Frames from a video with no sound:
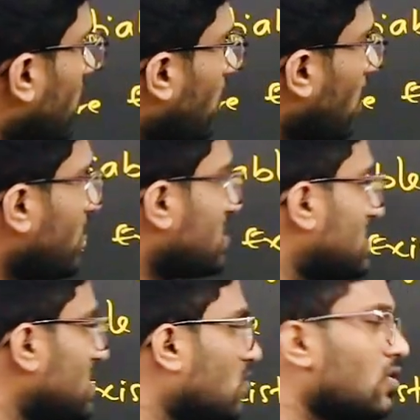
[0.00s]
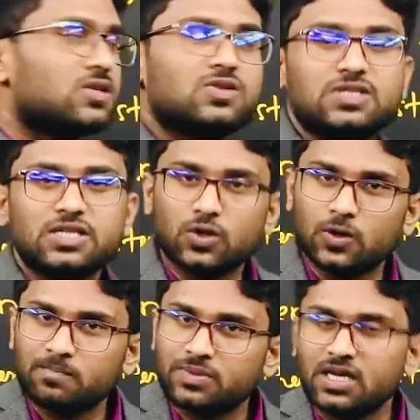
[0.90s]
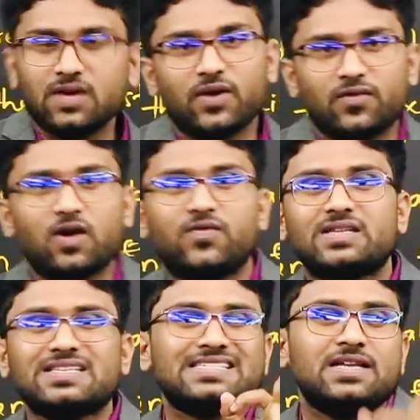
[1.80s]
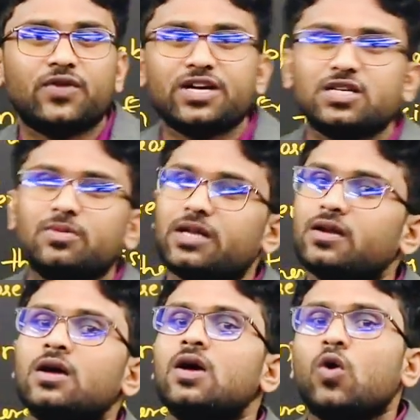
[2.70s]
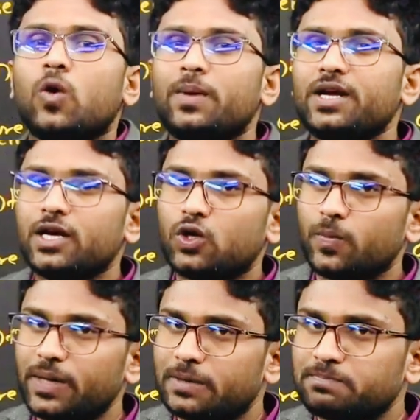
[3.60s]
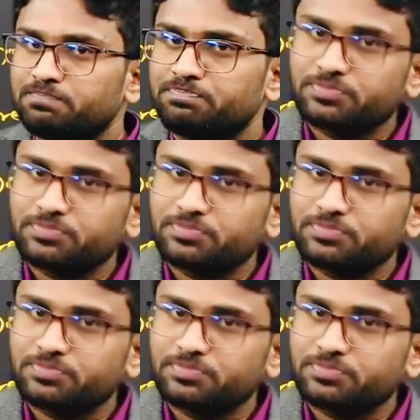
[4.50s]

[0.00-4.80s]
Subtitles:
f of x is equals to 0, if f of x is differentiable in open a to b